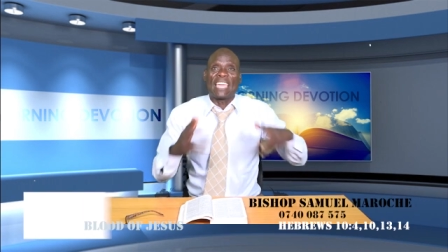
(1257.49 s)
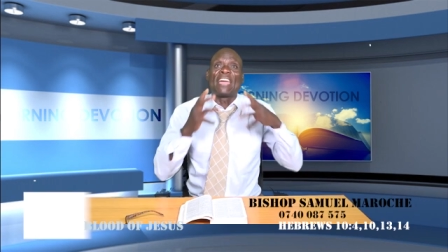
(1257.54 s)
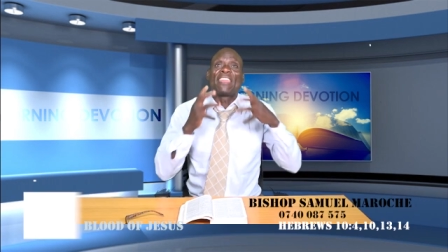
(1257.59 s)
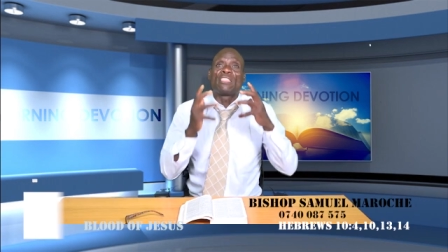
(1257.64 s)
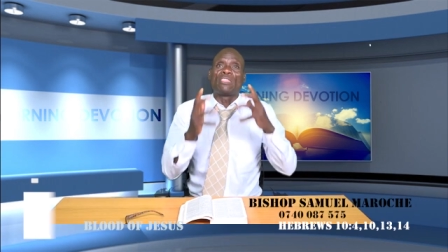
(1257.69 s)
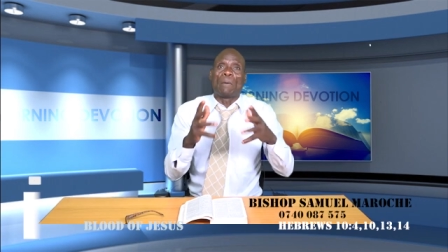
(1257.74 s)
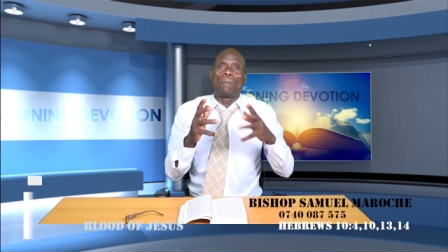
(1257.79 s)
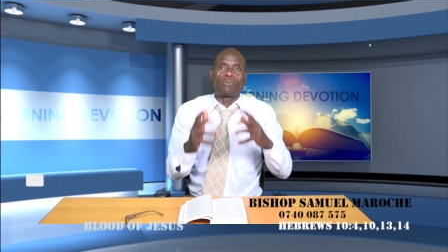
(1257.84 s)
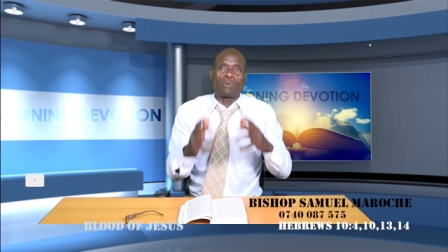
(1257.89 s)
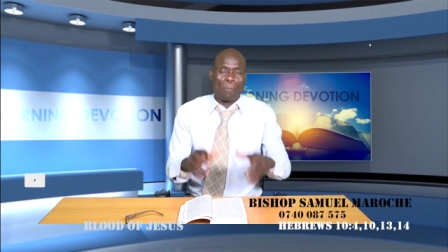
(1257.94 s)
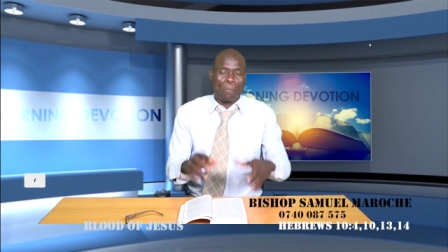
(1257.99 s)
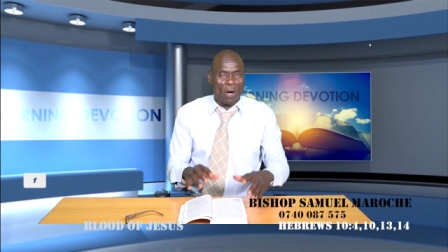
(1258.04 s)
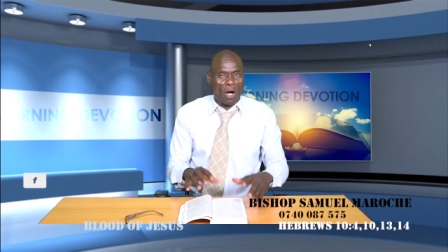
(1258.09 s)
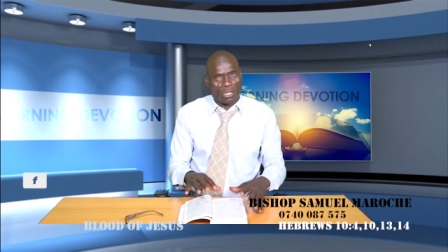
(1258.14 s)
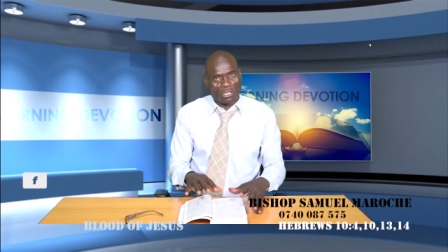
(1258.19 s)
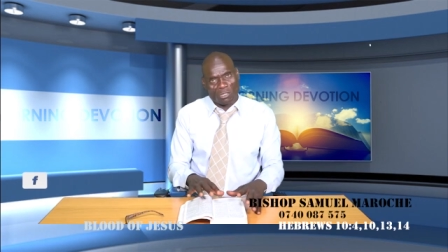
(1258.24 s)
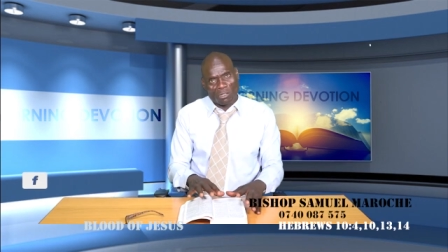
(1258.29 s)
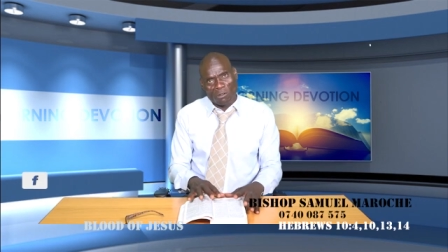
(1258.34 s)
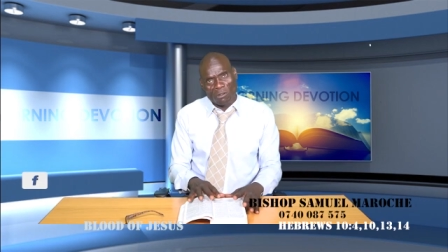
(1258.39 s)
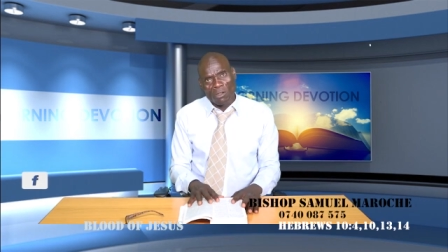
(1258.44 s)
of getting the
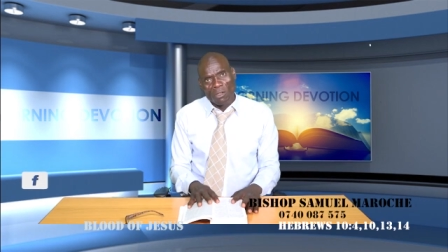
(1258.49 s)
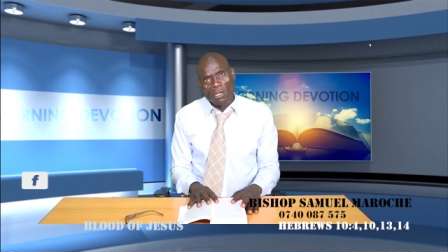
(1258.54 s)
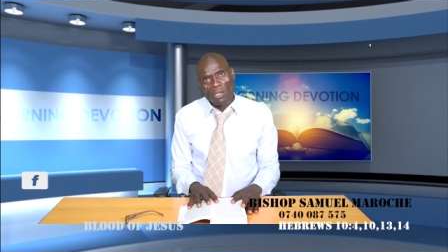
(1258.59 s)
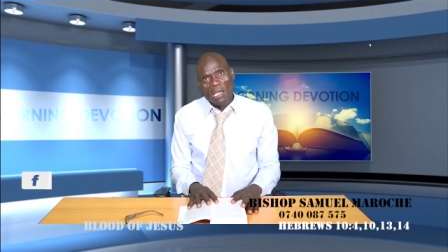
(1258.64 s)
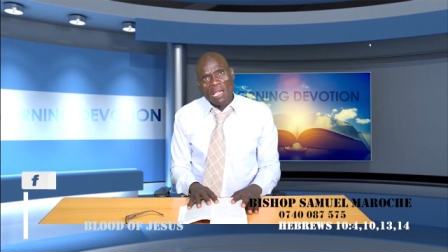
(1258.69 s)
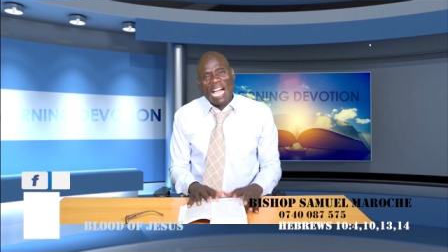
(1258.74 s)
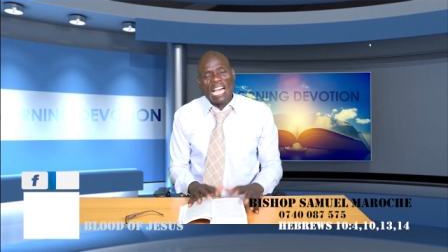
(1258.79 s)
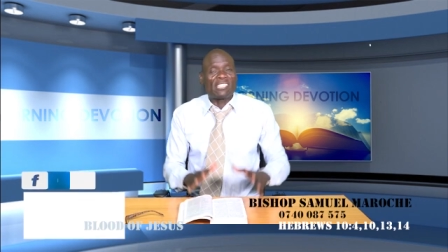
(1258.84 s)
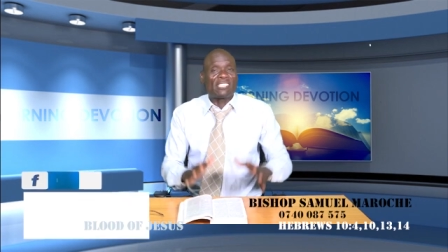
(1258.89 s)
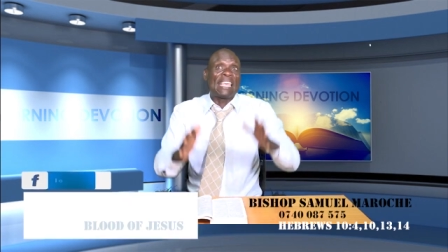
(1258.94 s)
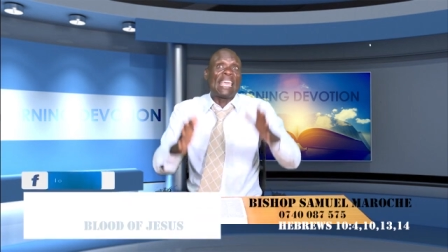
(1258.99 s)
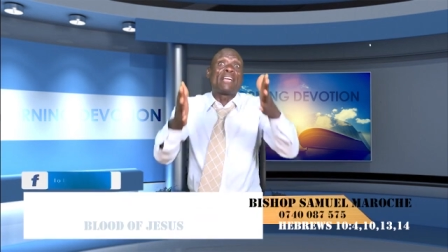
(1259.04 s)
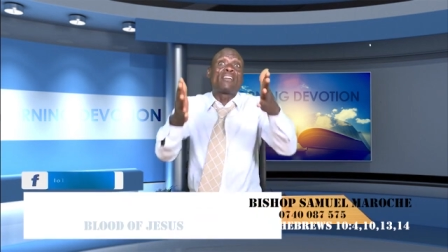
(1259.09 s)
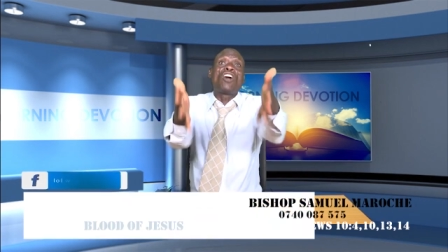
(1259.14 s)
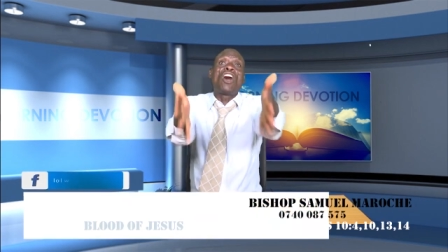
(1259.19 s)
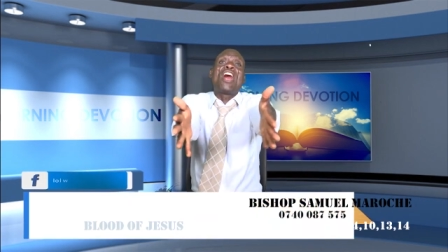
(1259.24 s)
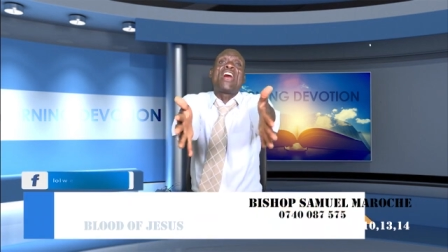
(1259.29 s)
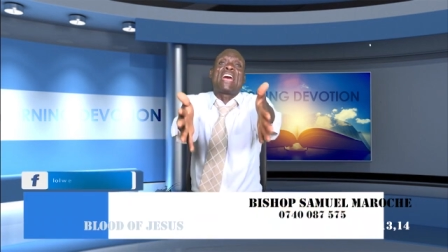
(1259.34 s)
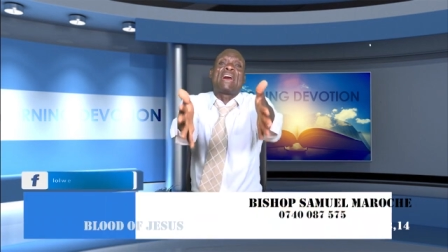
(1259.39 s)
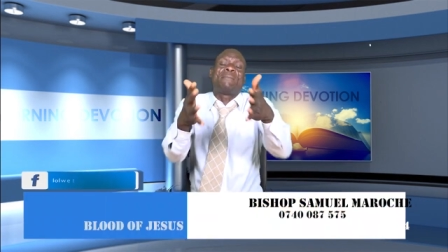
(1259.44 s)
proposal. I
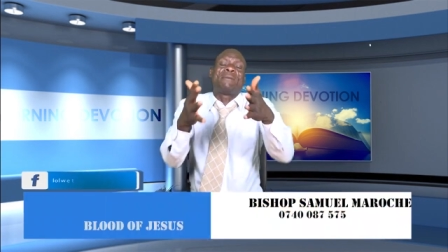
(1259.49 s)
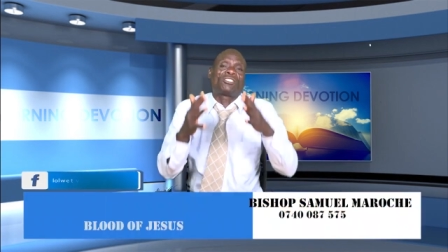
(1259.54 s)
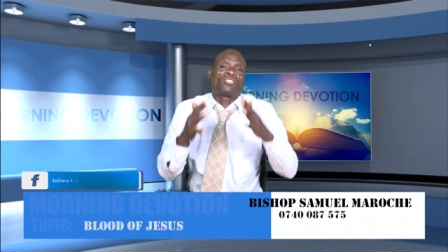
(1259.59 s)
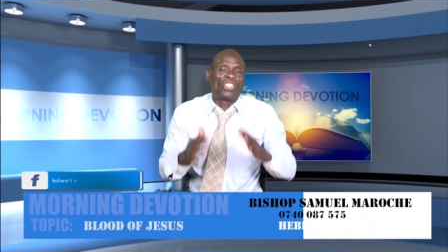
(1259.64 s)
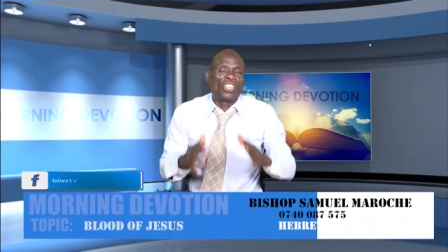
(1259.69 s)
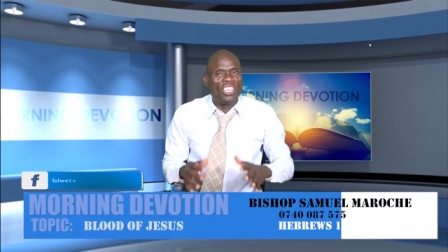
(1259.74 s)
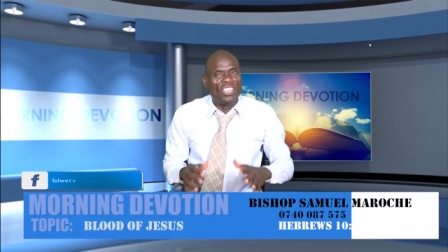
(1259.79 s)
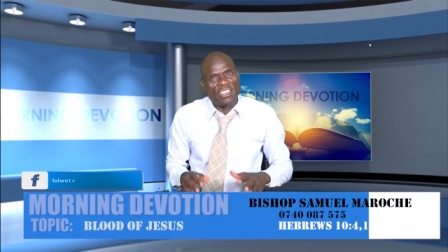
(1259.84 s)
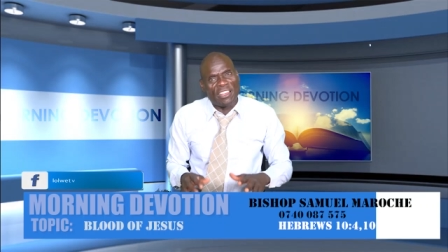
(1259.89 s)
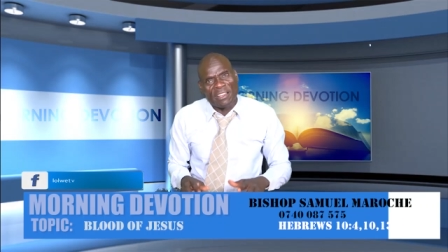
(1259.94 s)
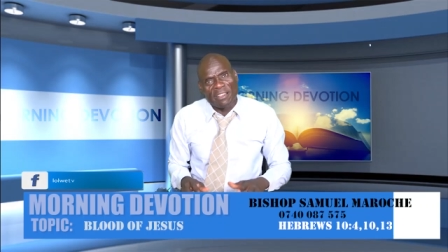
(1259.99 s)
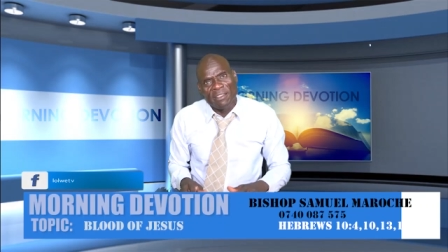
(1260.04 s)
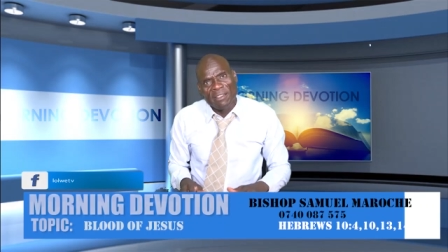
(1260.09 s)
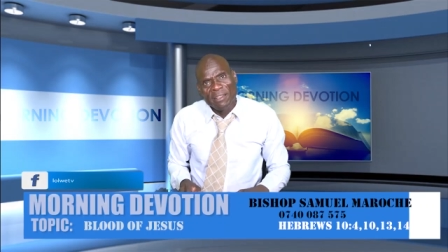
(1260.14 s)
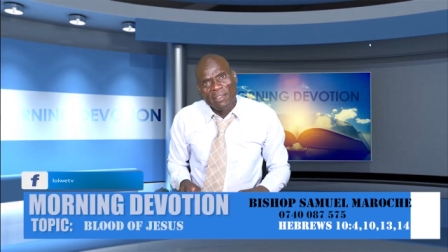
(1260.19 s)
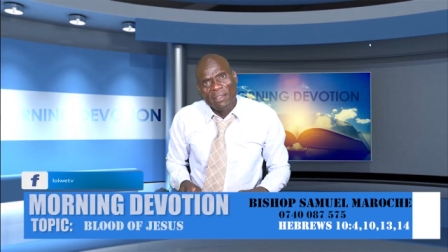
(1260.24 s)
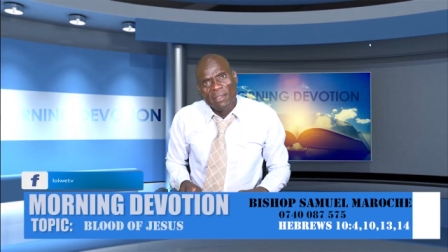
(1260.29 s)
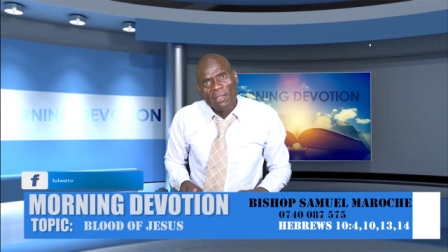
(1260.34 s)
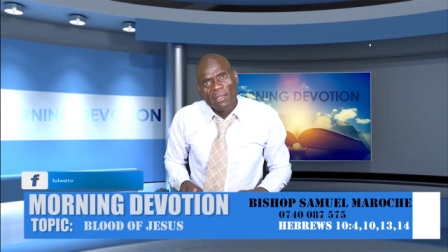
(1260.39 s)
say, God, I'm a sinner.